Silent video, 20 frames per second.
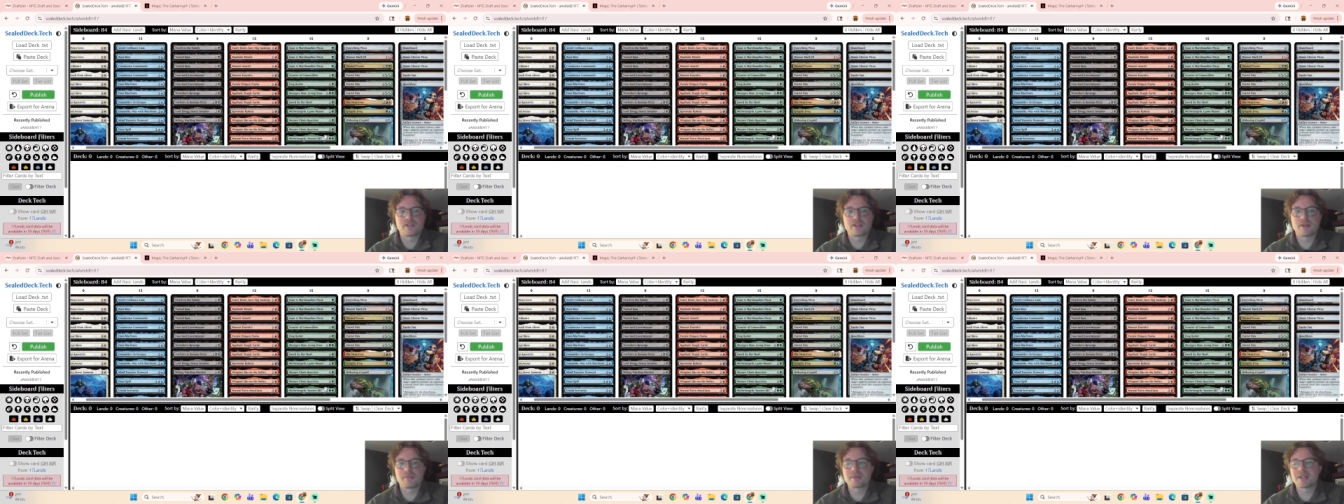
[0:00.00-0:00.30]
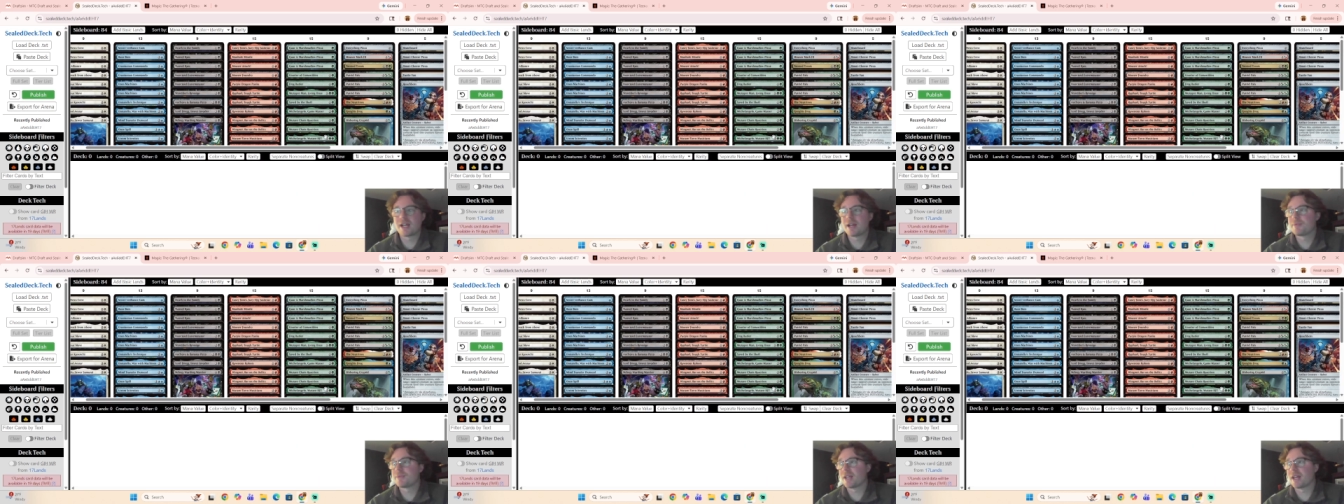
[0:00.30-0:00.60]

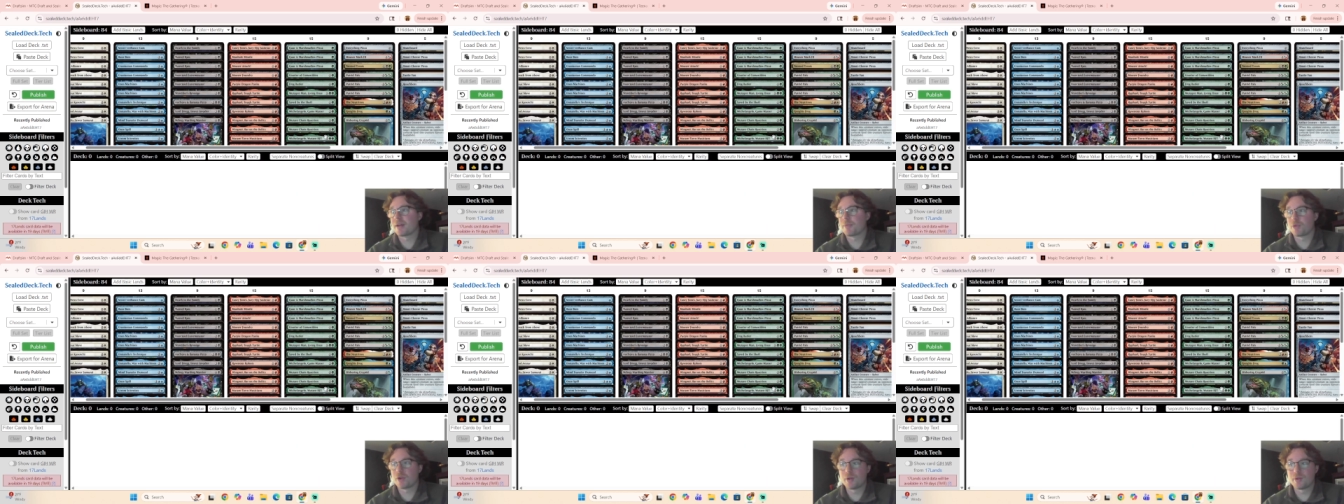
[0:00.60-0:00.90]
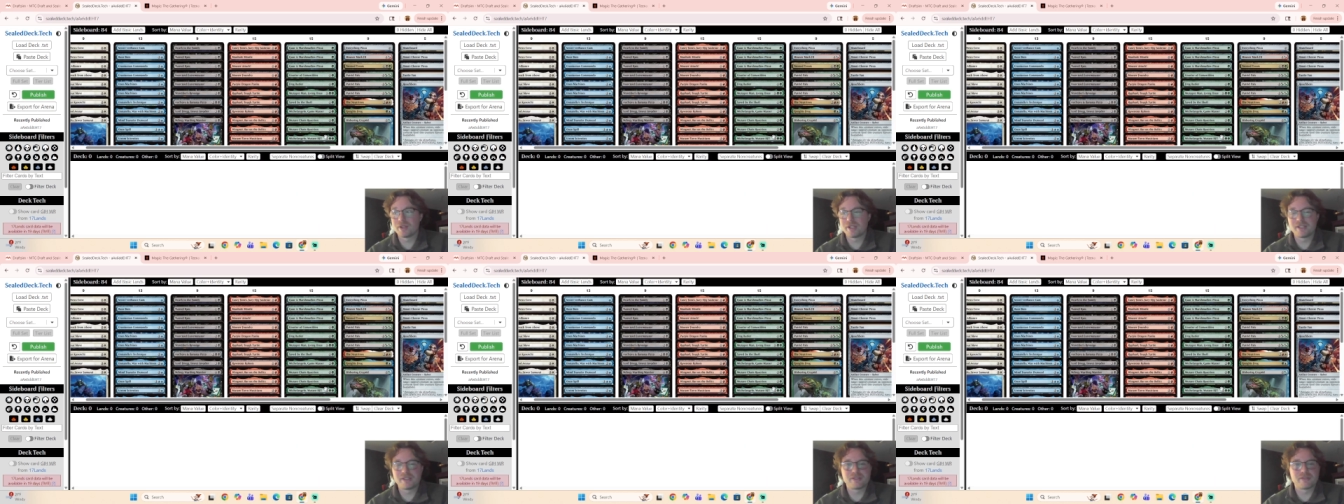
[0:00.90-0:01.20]
sometimes at a
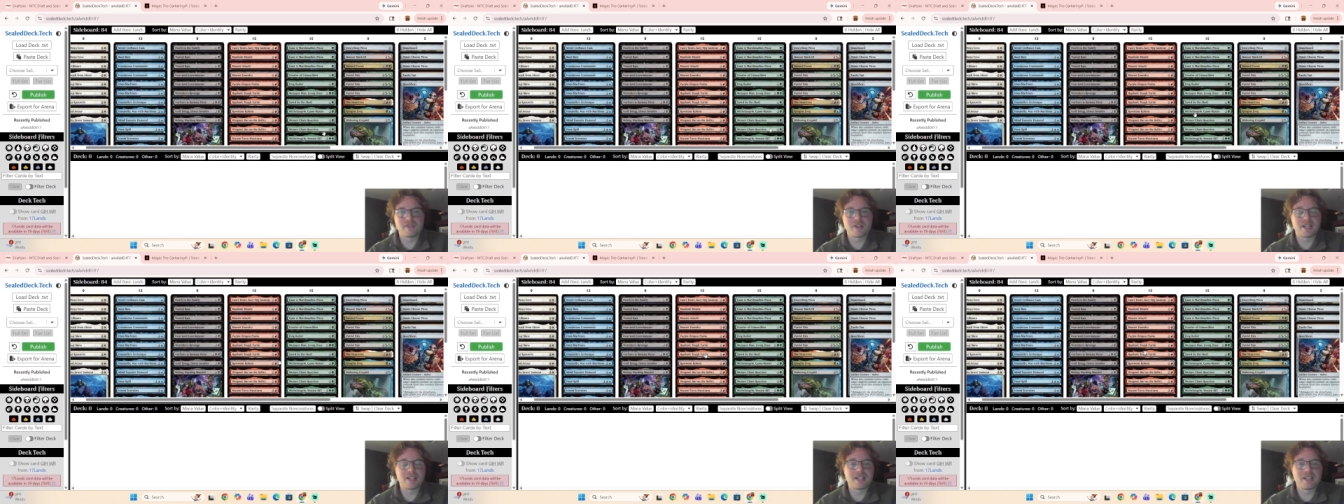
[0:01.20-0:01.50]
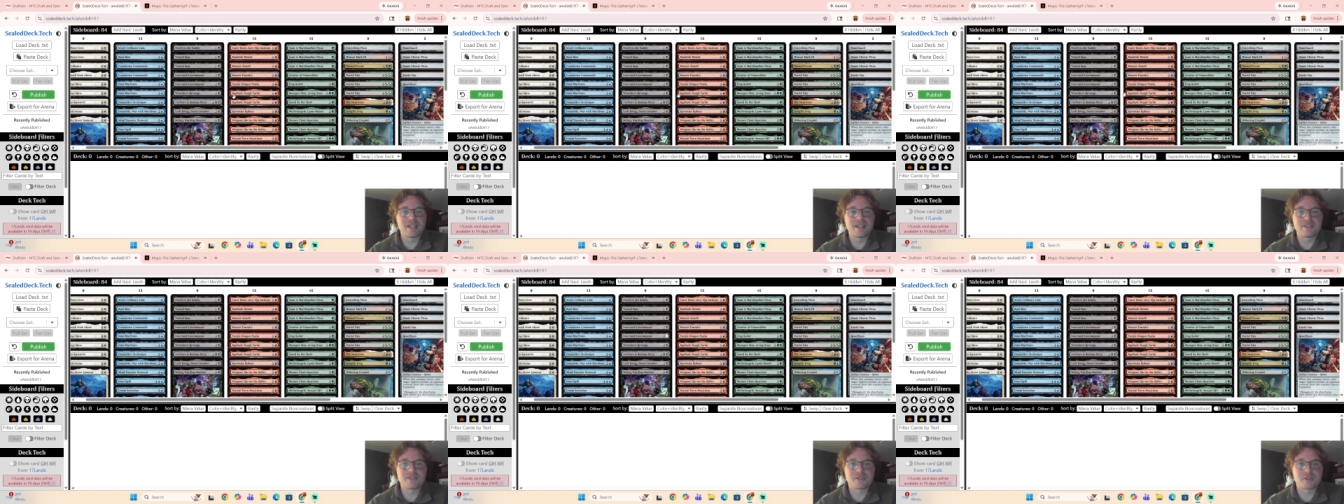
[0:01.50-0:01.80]
pre-release event
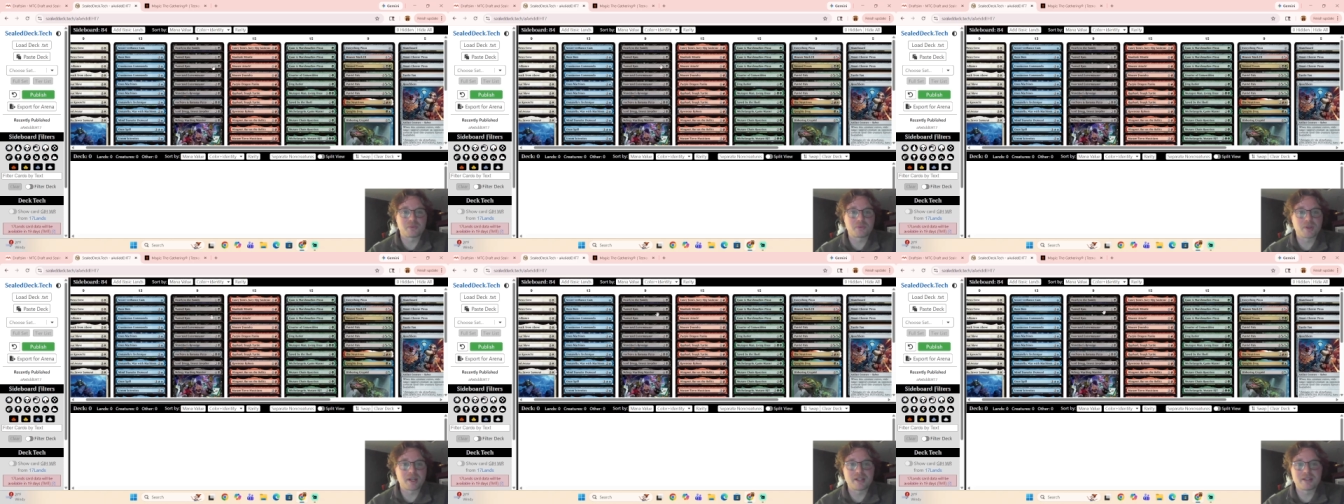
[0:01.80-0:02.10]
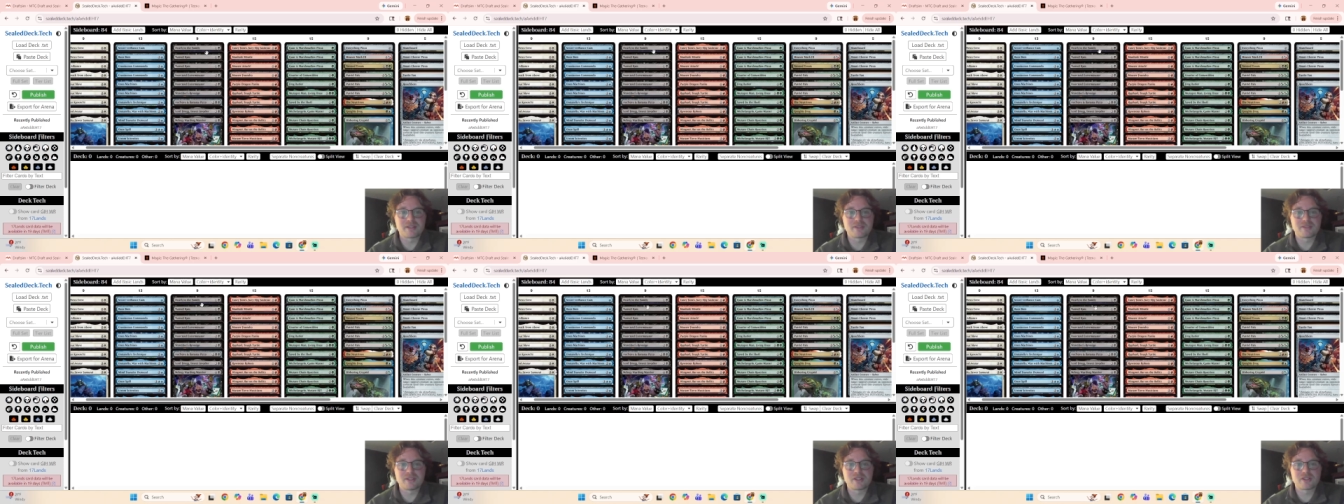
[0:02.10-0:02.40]
is the
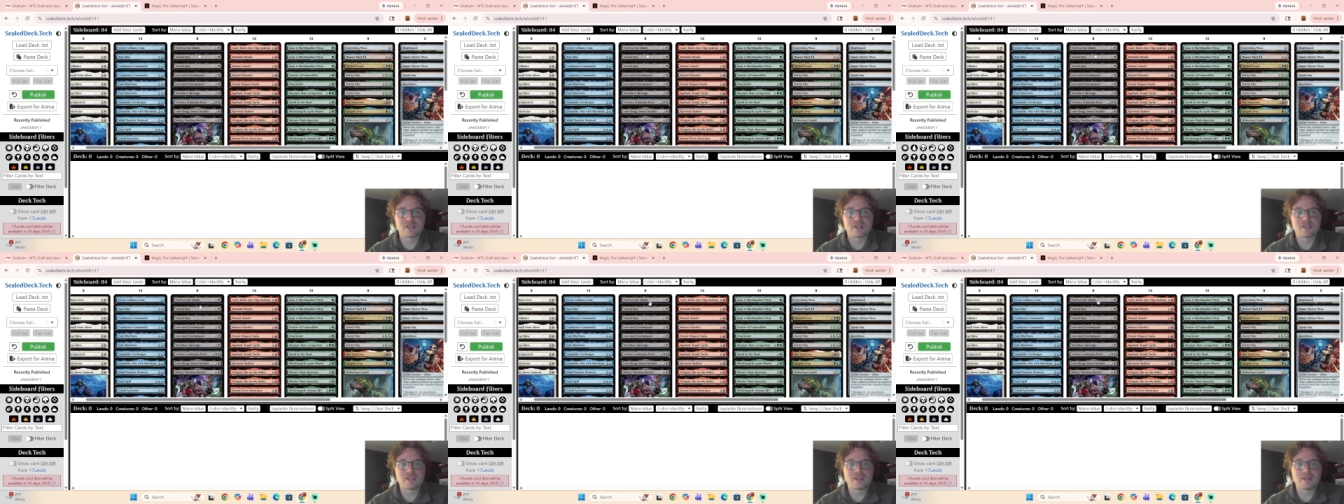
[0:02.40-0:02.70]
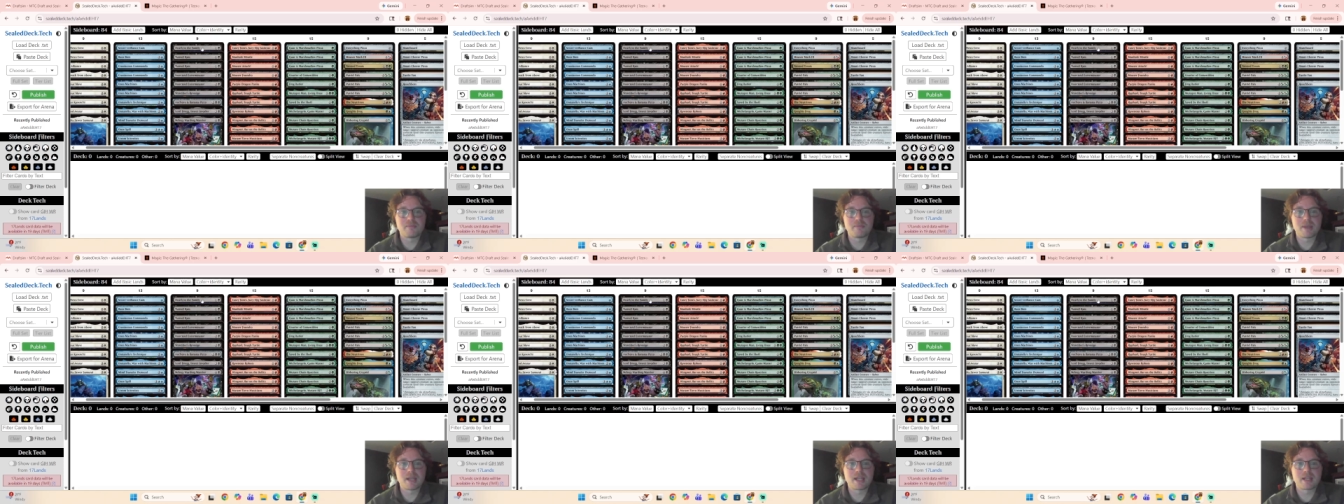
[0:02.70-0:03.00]
right decision
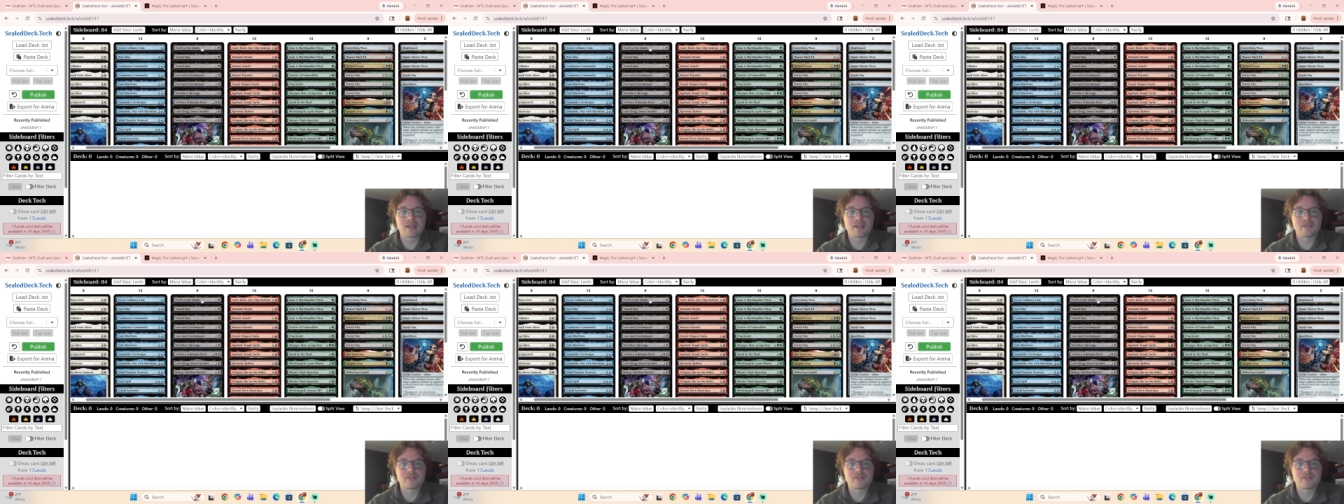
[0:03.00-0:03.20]
to make.